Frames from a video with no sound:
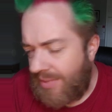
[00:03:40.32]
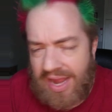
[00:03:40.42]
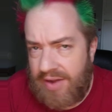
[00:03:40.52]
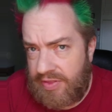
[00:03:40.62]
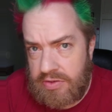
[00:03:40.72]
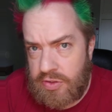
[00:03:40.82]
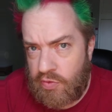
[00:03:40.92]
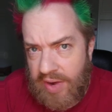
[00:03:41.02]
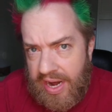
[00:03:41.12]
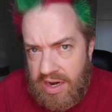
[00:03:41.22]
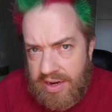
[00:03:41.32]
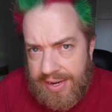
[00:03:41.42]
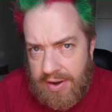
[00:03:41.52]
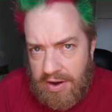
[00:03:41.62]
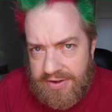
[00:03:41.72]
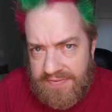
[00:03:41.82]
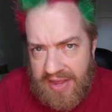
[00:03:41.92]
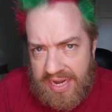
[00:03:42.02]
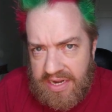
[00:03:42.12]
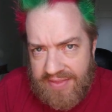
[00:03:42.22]
and those are rare and hard to
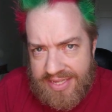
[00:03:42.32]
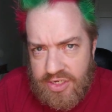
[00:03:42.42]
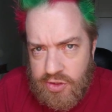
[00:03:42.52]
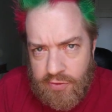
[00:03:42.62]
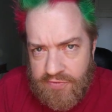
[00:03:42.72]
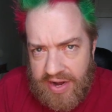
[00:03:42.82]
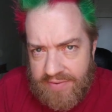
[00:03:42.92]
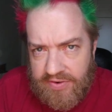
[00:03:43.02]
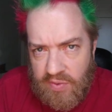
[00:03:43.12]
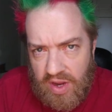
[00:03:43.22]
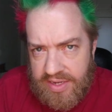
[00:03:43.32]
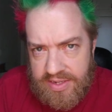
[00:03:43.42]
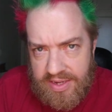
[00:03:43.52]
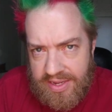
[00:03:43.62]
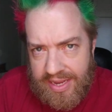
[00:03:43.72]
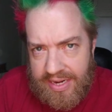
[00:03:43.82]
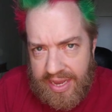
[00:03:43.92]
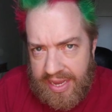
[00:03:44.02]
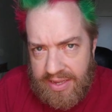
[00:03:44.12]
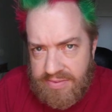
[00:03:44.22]
find, and that's true for everyone. And
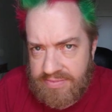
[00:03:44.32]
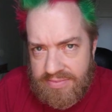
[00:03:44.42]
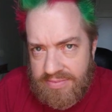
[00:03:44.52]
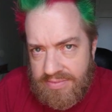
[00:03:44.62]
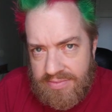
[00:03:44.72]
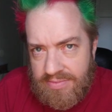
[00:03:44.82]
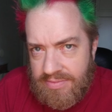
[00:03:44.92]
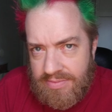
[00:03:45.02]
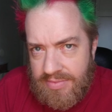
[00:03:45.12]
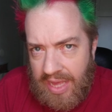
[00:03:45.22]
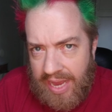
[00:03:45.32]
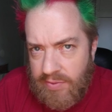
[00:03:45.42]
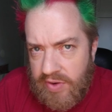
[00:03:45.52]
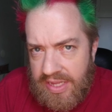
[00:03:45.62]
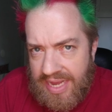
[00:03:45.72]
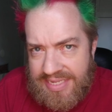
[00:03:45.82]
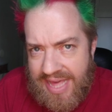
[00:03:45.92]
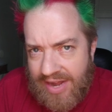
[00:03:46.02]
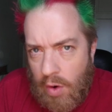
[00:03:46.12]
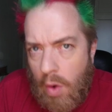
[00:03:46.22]
I realize
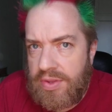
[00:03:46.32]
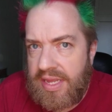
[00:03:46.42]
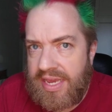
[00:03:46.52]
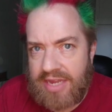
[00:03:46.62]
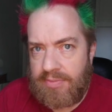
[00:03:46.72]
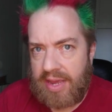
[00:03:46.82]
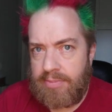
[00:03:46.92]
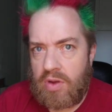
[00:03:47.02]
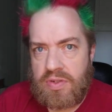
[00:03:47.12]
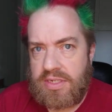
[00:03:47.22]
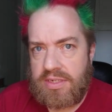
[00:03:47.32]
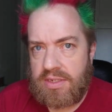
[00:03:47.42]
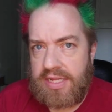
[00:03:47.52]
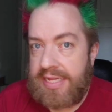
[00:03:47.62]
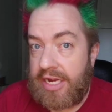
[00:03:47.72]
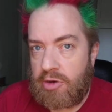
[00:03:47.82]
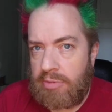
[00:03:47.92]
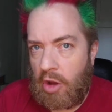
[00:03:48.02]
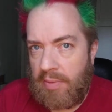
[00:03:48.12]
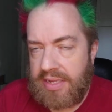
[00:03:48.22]
that only in my most clear
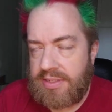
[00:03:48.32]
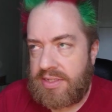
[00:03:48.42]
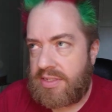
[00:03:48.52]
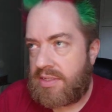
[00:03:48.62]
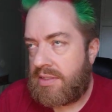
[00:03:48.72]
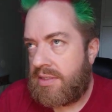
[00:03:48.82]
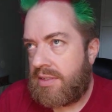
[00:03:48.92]
moments.